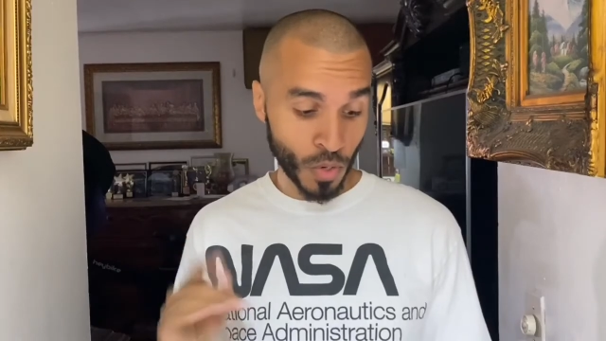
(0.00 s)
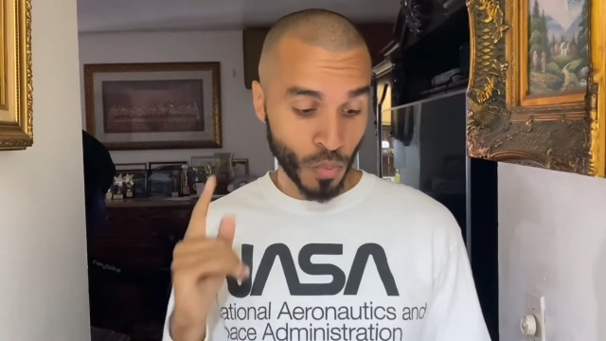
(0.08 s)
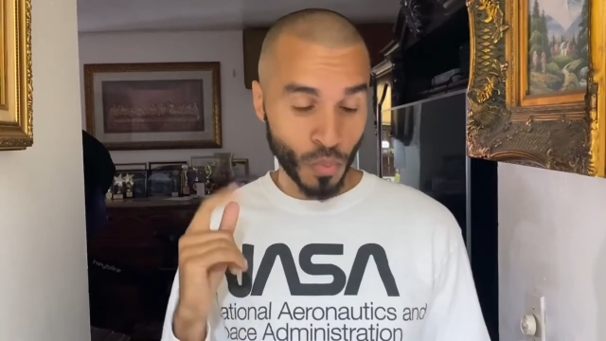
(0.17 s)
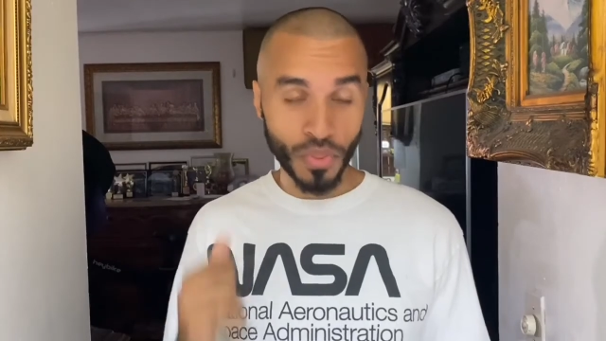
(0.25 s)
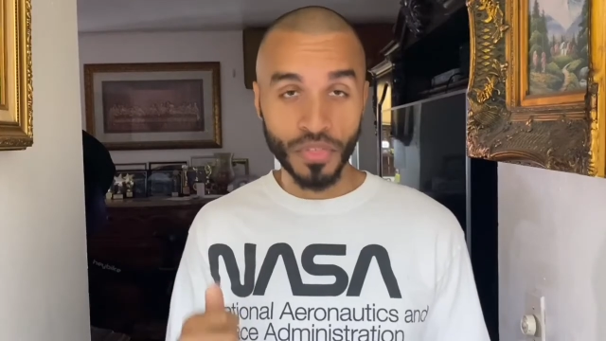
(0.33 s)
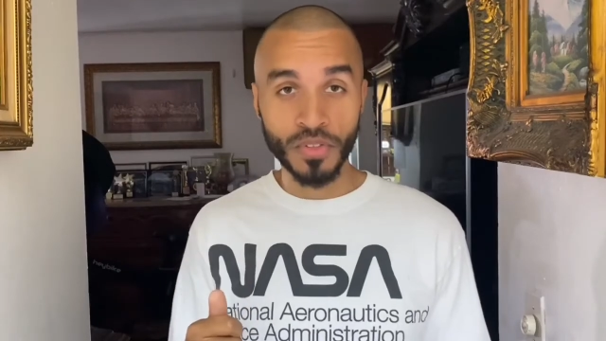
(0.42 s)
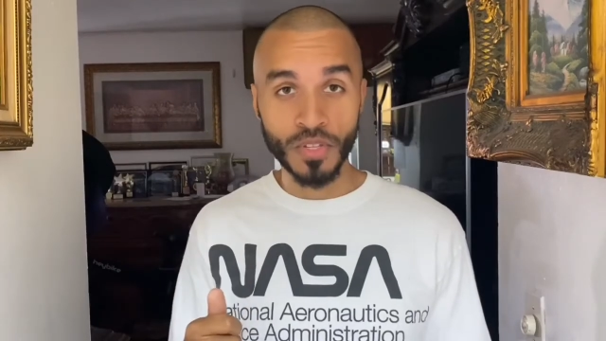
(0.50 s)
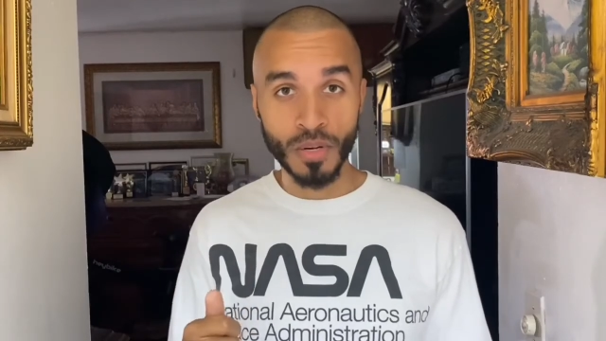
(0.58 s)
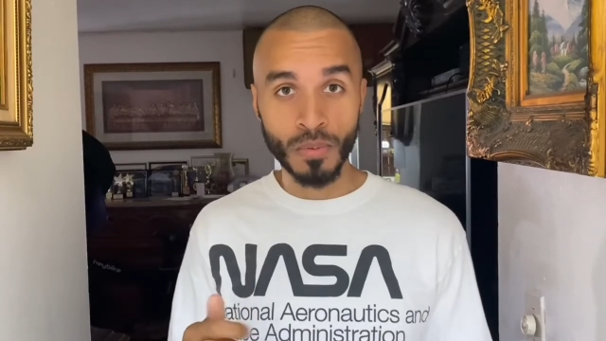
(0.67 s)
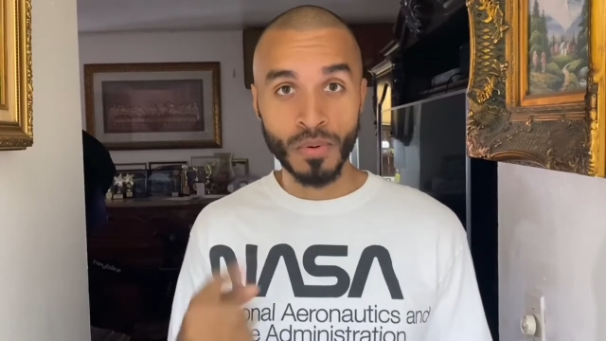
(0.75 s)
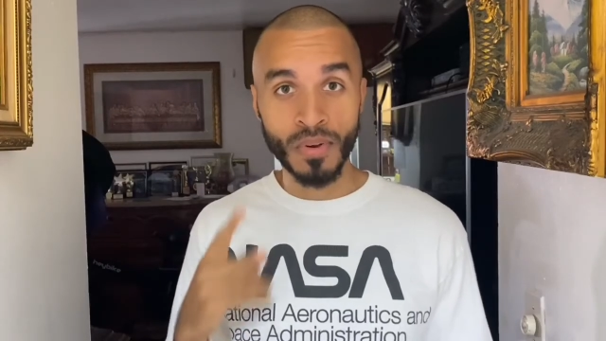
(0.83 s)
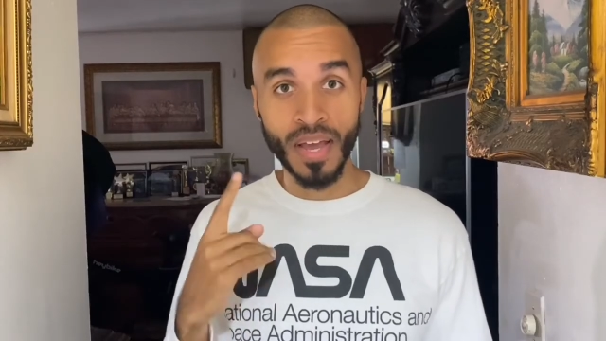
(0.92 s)
with a
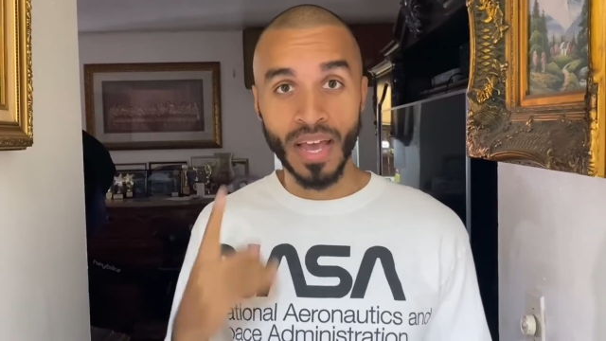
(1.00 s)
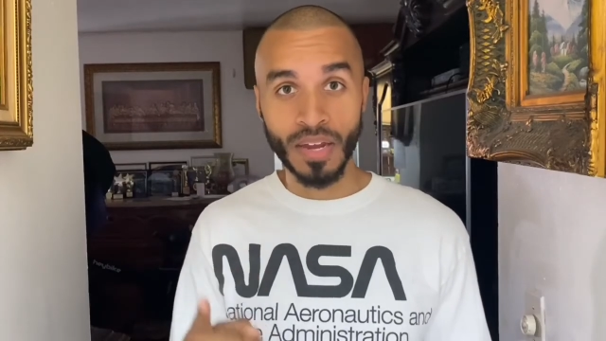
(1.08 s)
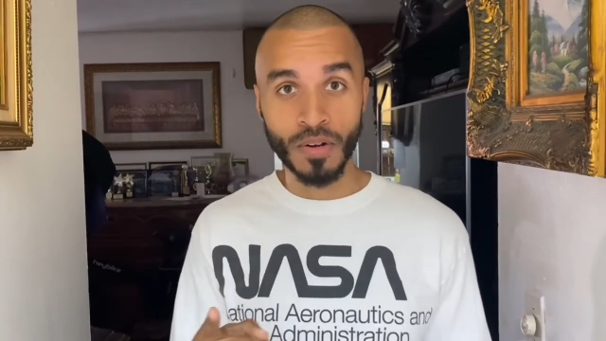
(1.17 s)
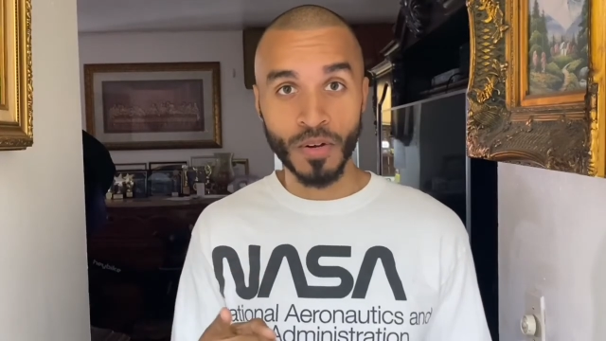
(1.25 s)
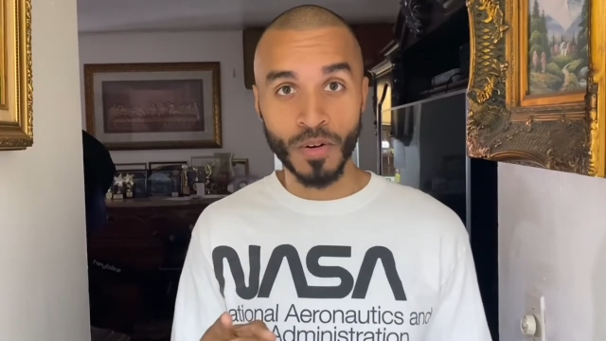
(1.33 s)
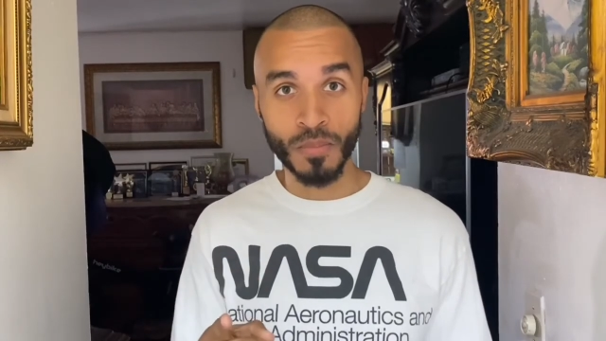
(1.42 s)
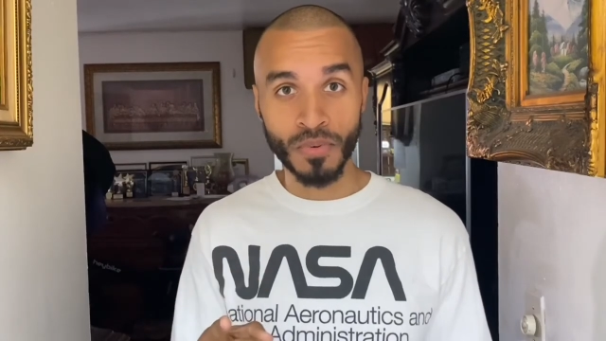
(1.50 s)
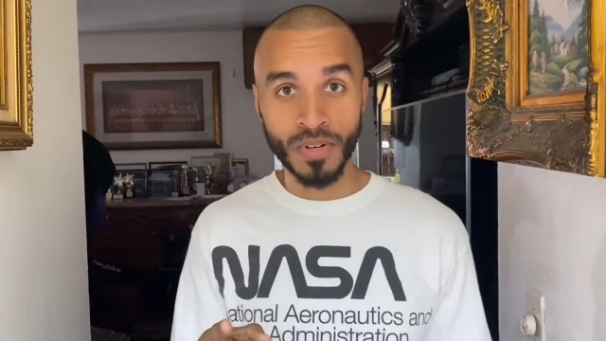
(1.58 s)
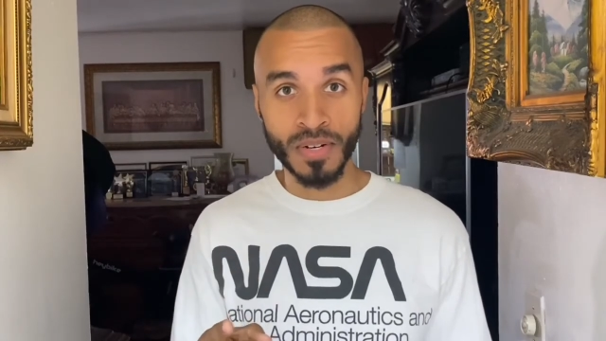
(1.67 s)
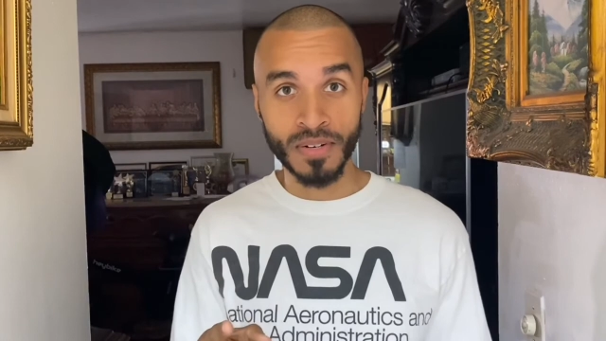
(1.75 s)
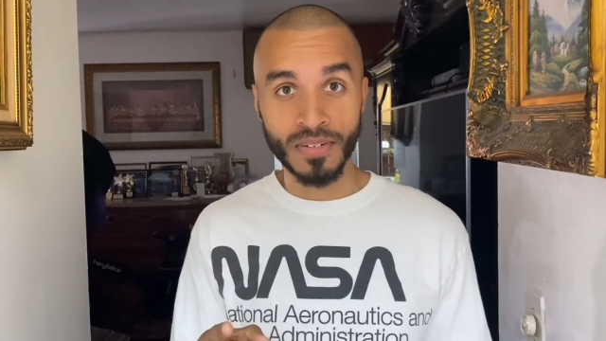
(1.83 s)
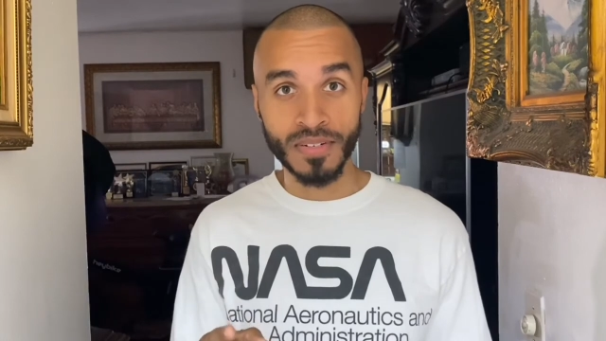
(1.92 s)
double and a home run.
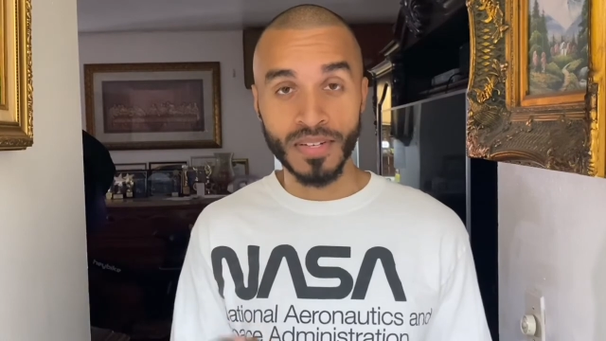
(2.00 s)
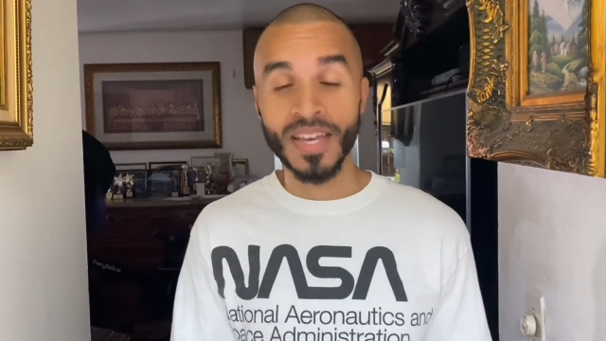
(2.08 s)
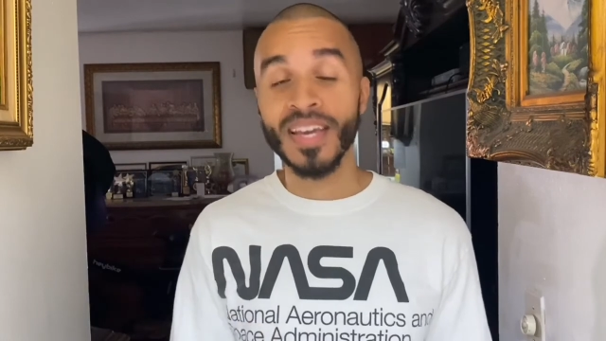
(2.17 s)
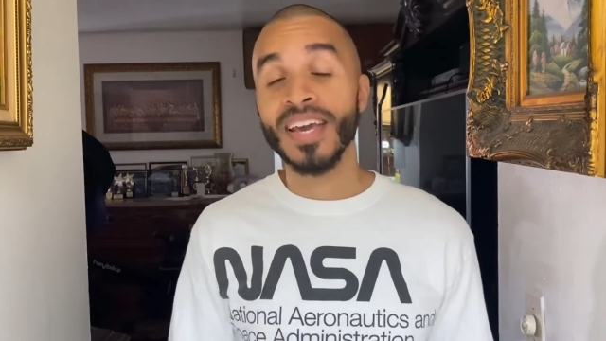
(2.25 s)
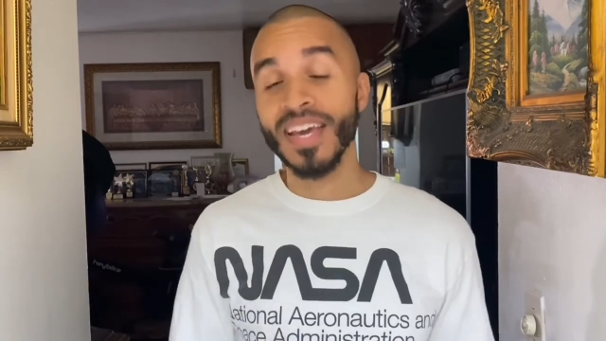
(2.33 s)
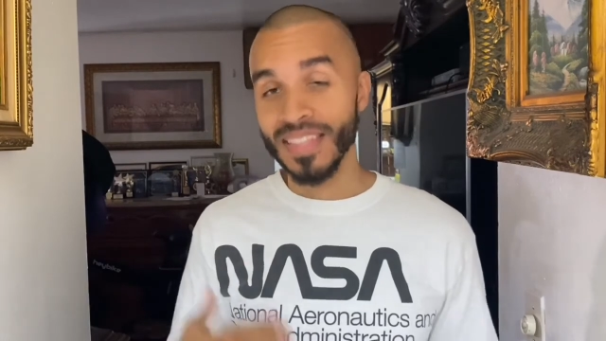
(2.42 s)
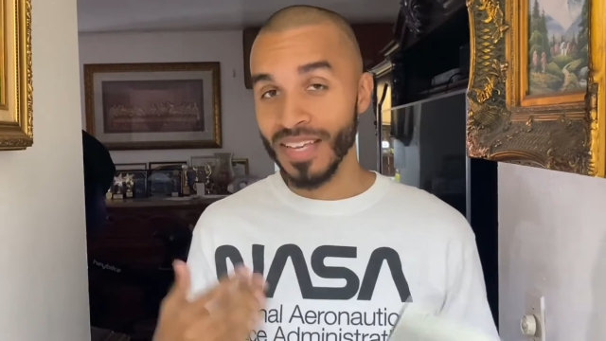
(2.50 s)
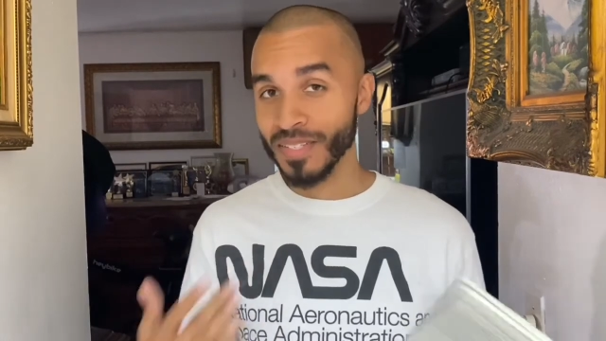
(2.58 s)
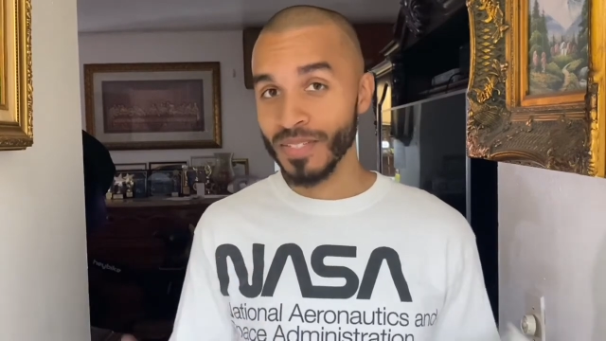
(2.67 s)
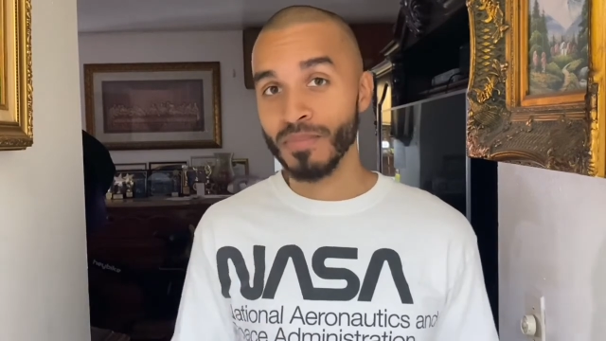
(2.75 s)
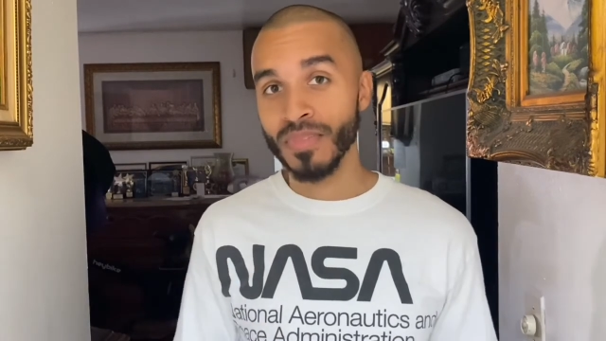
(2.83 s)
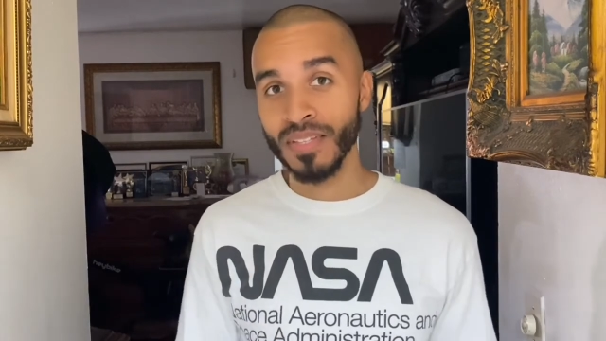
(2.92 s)
And that's
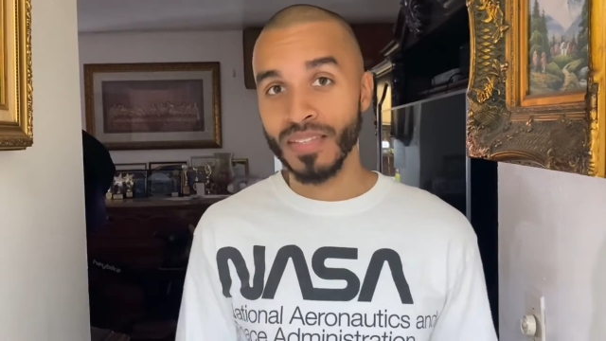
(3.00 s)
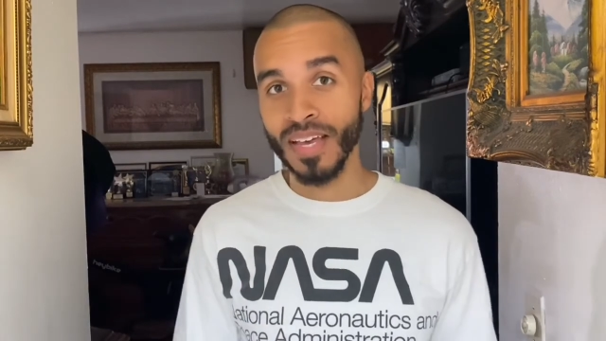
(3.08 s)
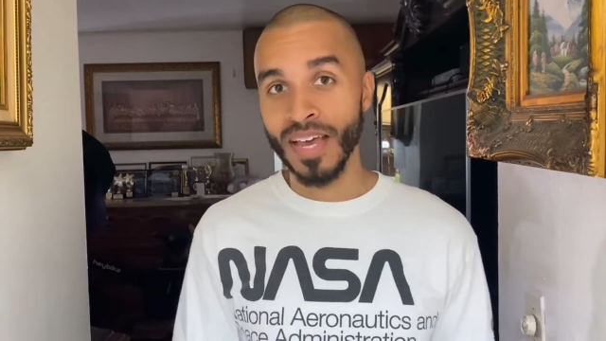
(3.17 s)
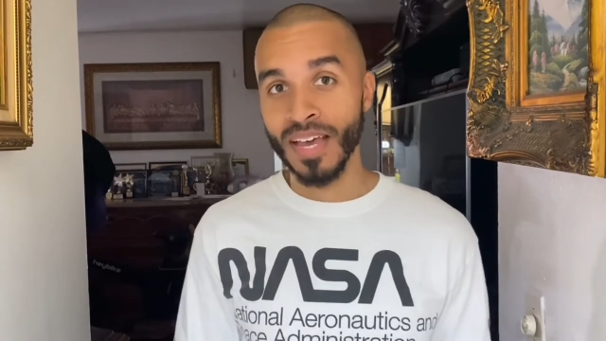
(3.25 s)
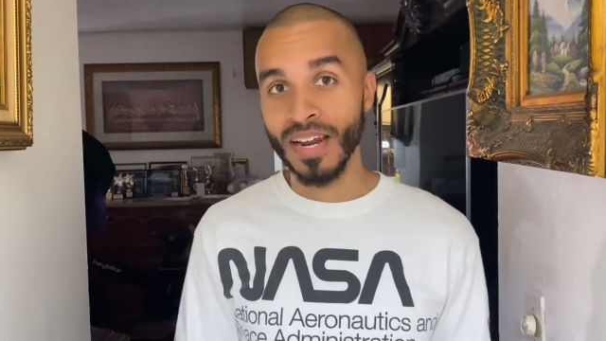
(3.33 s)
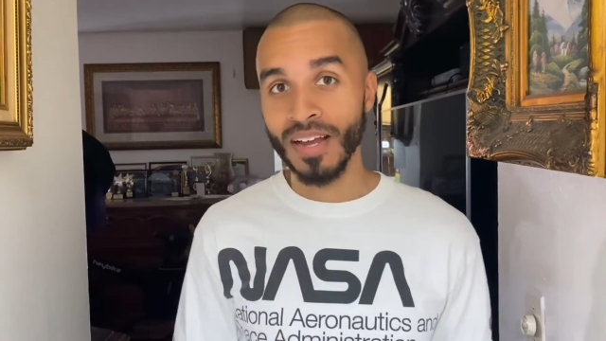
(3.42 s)
something that